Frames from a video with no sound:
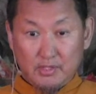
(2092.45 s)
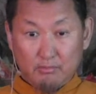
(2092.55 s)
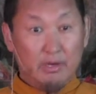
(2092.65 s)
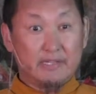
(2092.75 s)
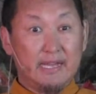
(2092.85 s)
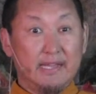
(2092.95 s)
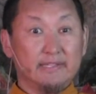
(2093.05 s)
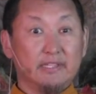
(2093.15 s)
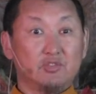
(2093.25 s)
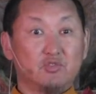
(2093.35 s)
what I
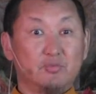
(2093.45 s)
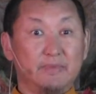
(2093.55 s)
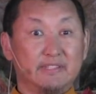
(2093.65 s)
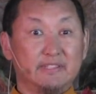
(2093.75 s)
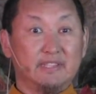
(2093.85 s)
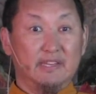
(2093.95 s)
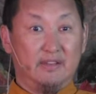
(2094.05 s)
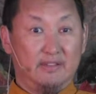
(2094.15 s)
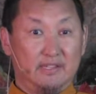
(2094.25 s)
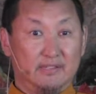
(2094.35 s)
need to meditate
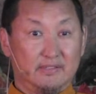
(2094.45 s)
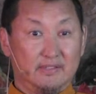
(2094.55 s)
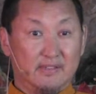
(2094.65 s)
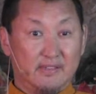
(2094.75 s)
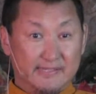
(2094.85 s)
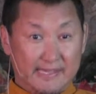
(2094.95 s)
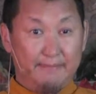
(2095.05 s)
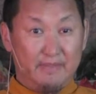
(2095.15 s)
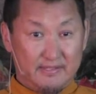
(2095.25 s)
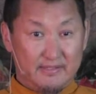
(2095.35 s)
on it?
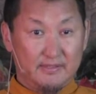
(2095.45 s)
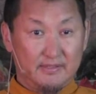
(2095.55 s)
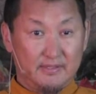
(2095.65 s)
Sameness,